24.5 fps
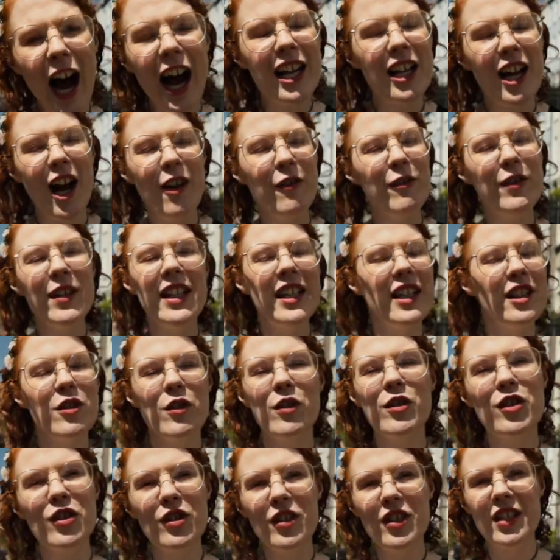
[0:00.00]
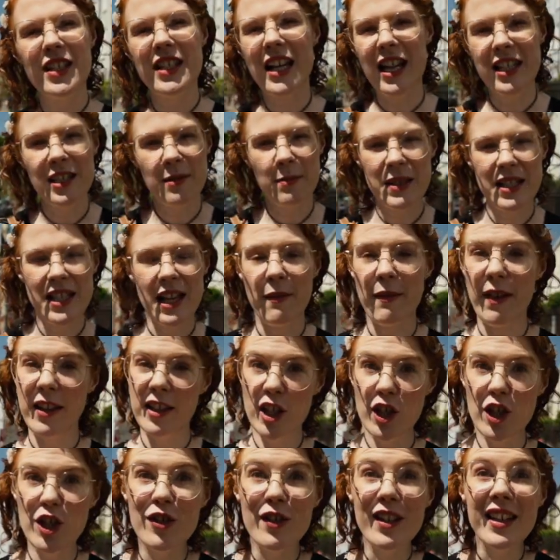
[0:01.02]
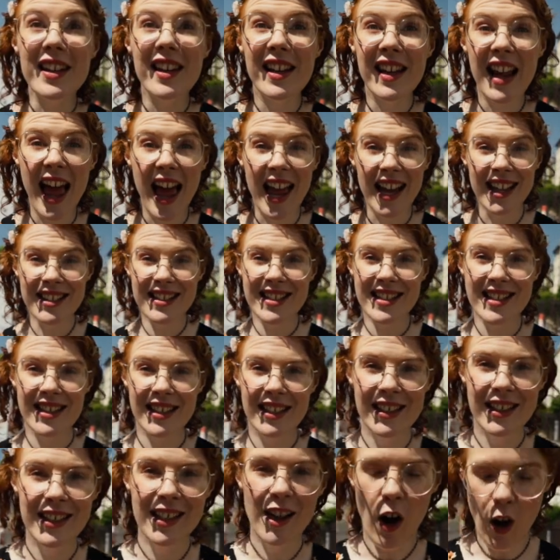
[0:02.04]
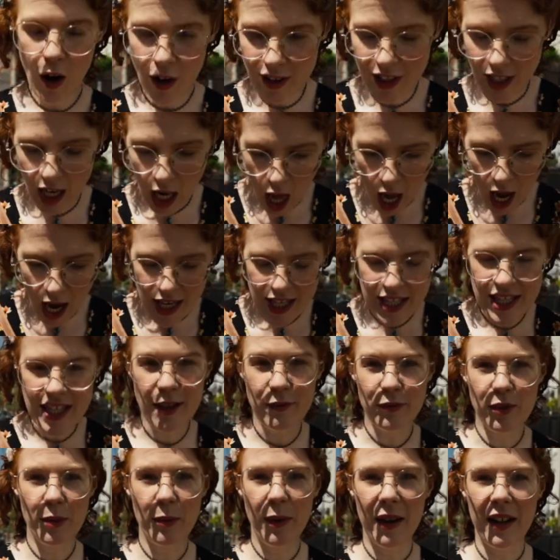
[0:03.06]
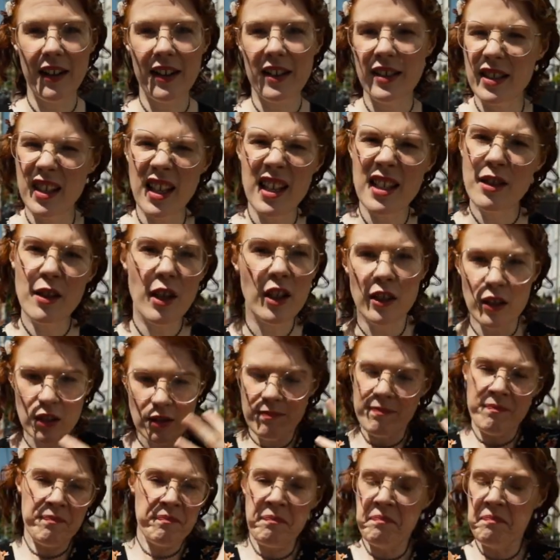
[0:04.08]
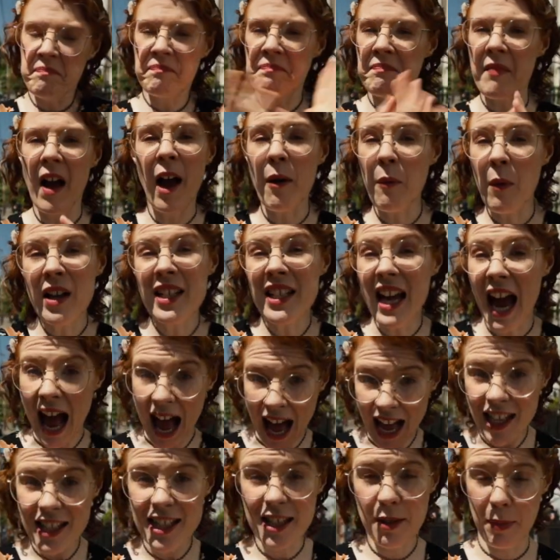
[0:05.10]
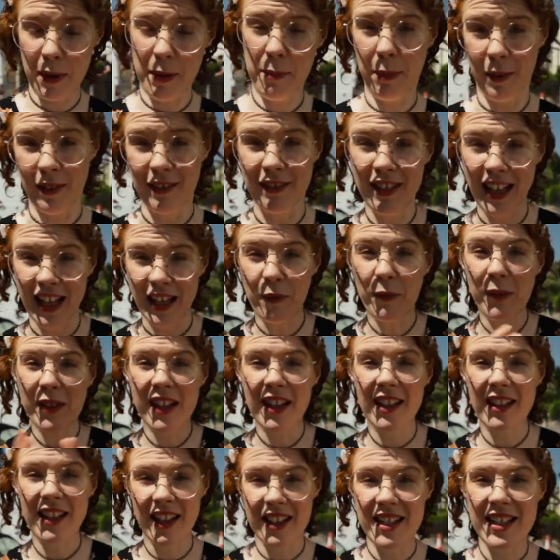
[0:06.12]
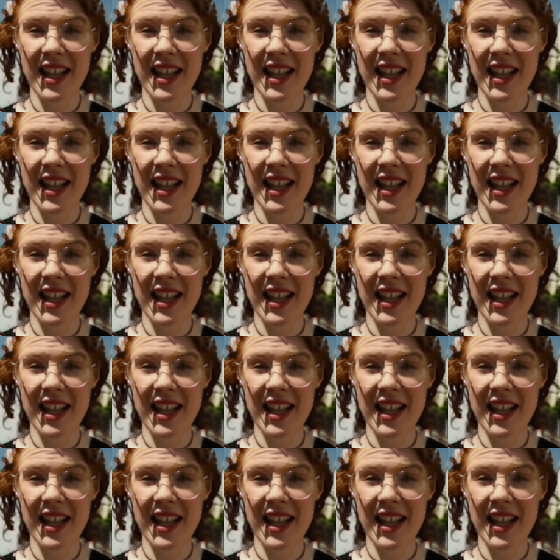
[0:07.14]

I, I really don't understand it myself, and the streaky legs, all the lines everywhere, it's, it's, it's I want to ask people, like when I, like